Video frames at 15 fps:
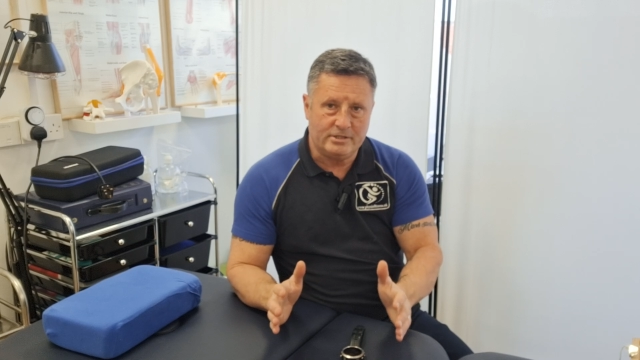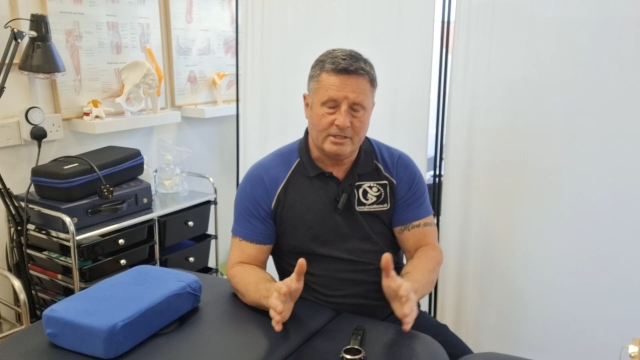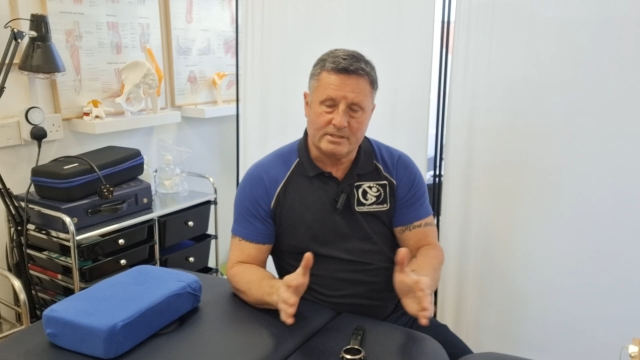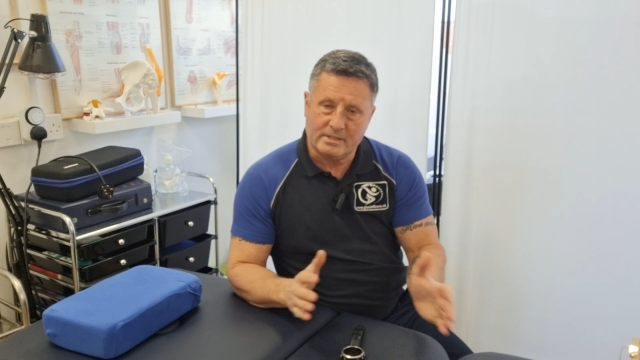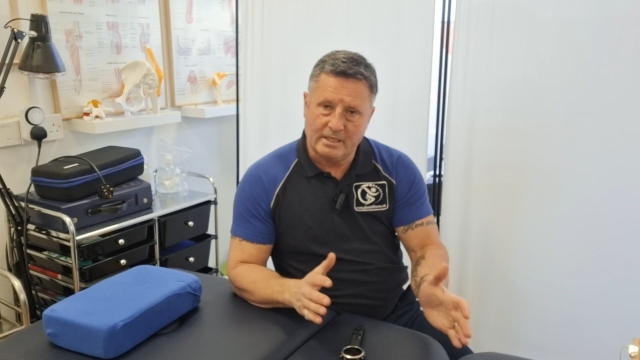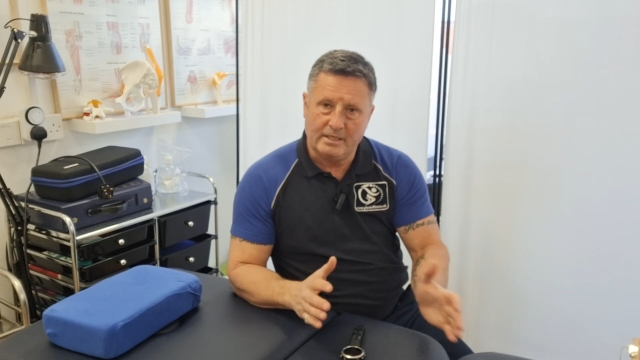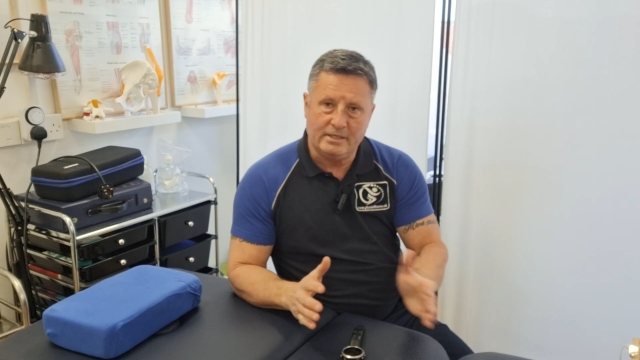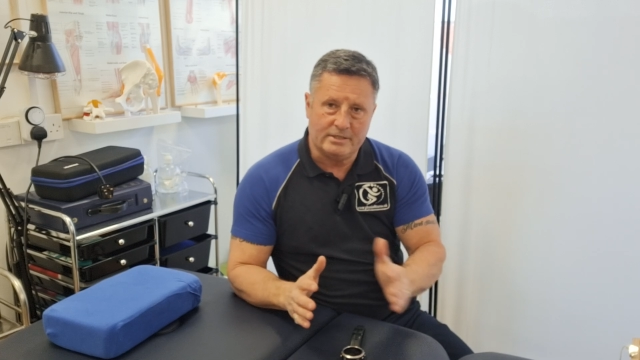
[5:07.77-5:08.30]

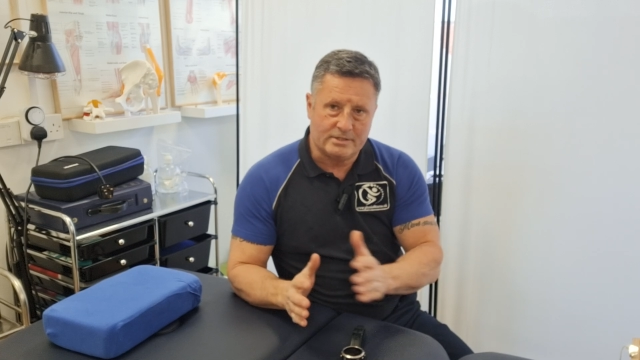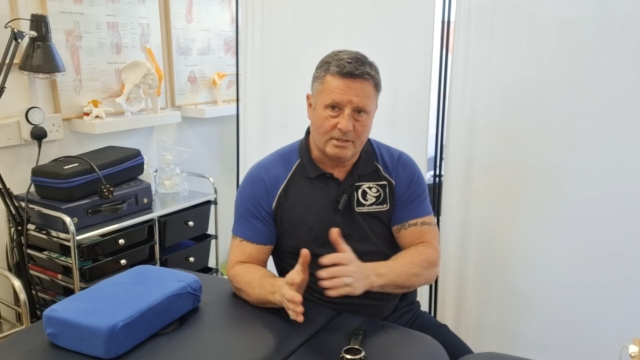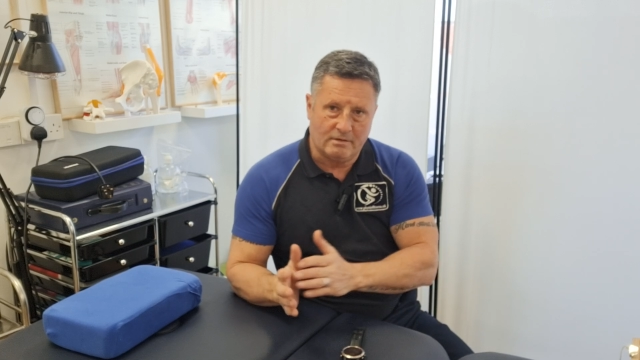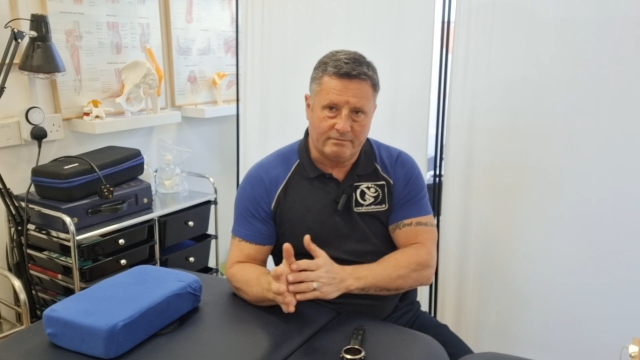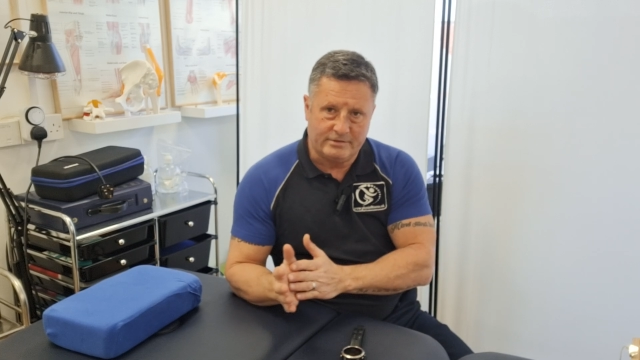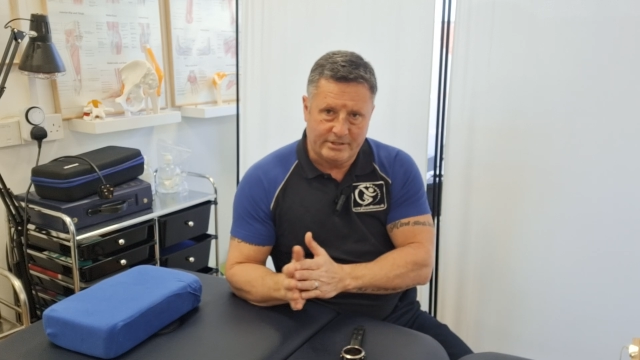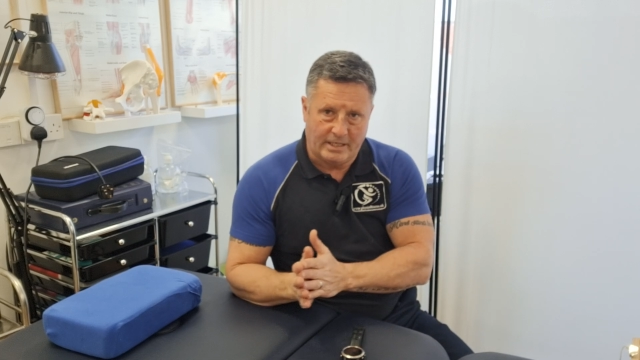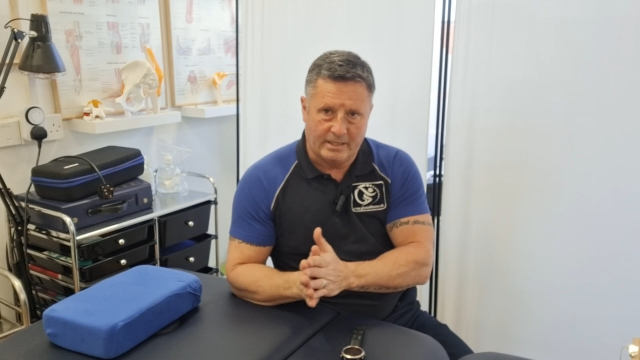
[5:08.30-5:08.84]
just get
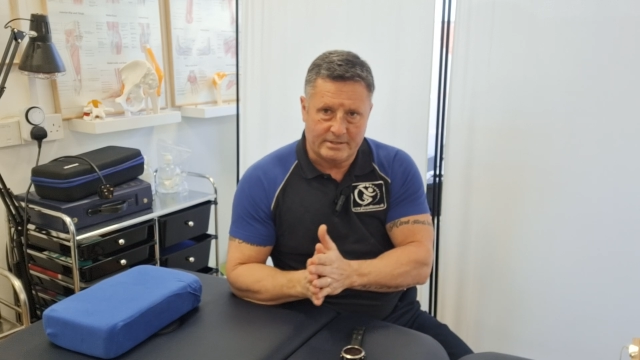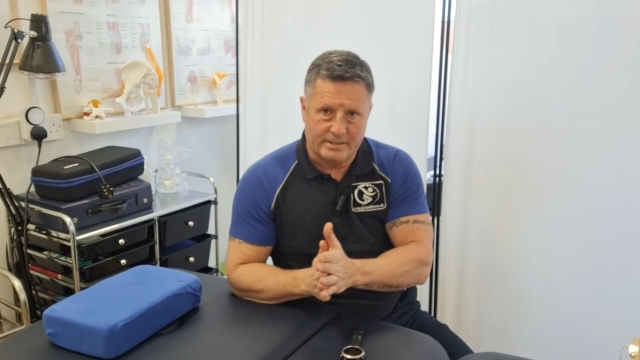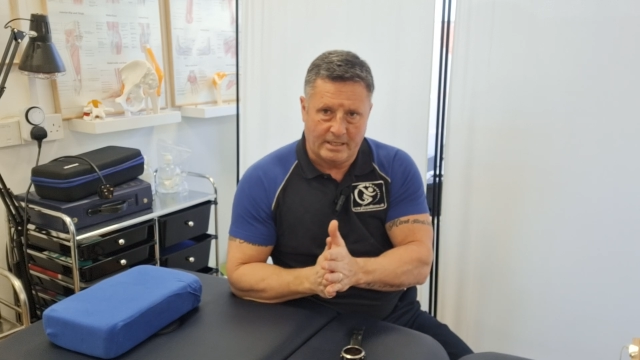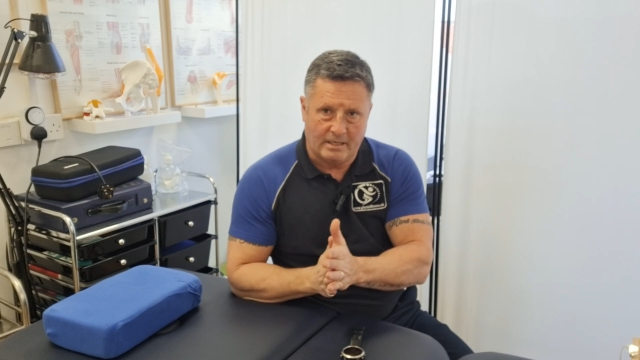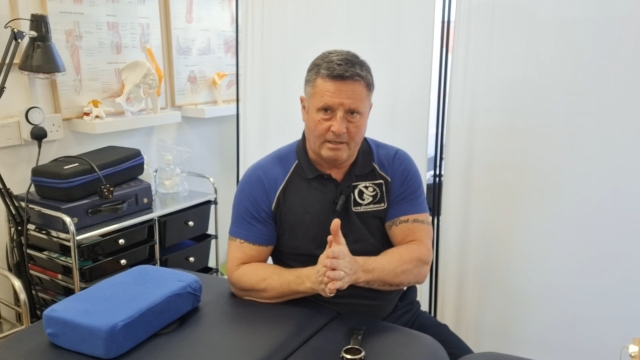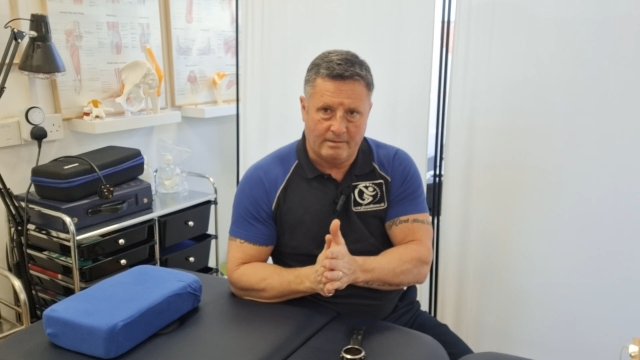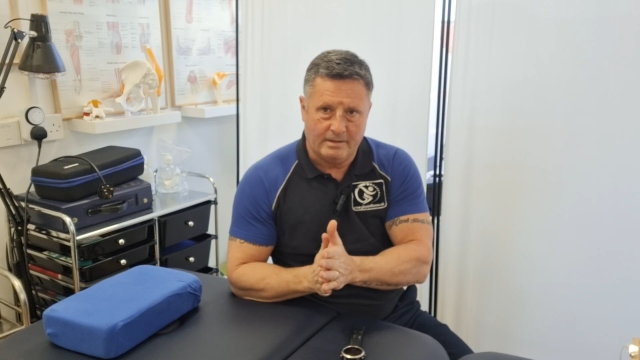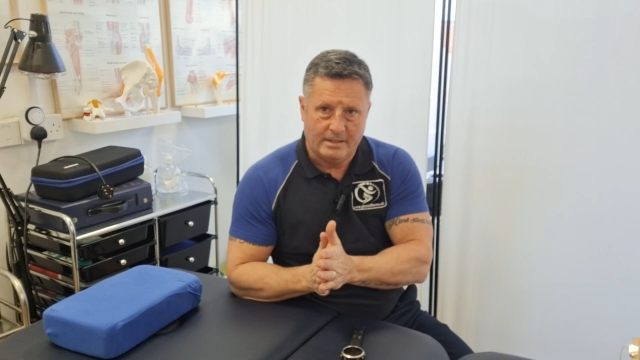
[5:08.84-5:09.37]
yourself checked
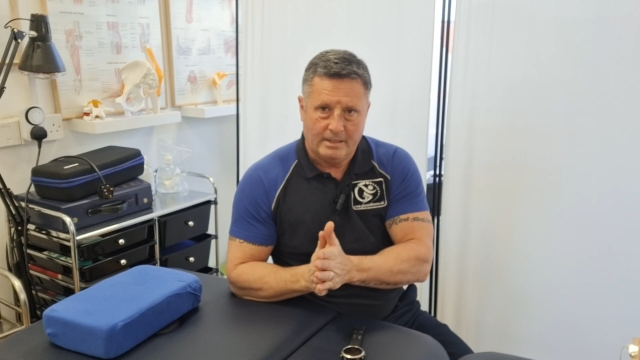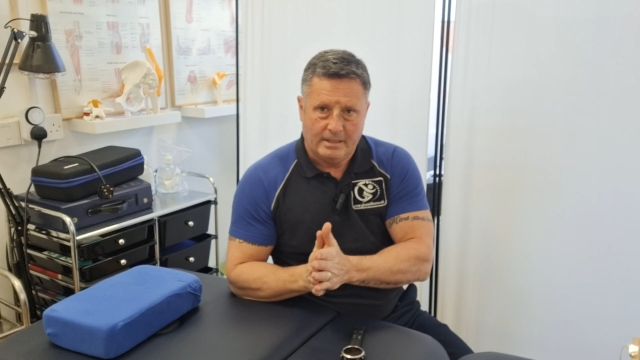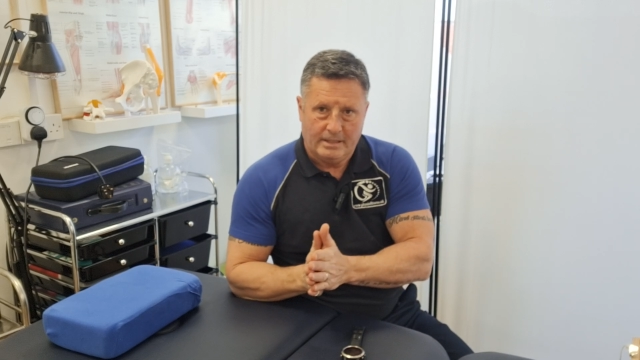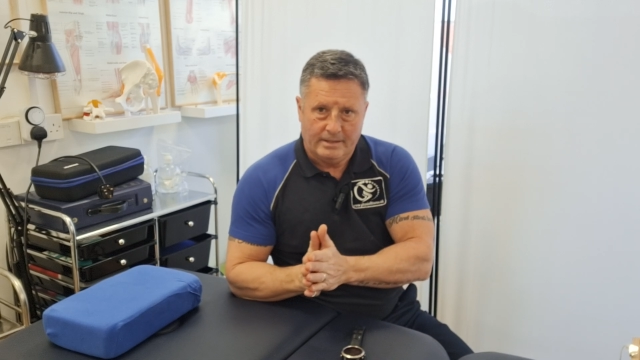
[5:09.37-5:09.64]
out